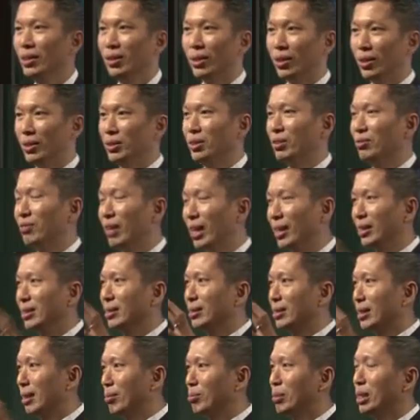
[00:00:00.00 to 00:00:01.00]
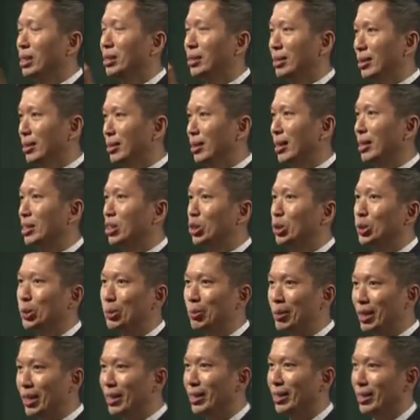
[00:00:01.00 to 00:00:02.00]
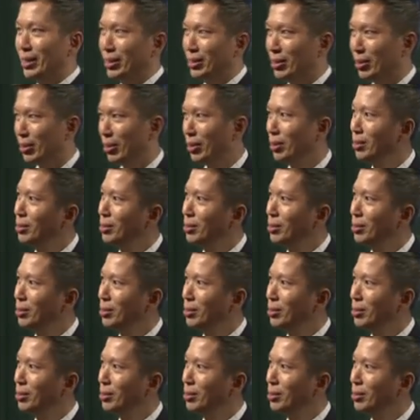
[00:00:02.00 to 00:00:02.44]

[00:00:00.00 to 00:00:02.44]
or you find some listing that is dubious.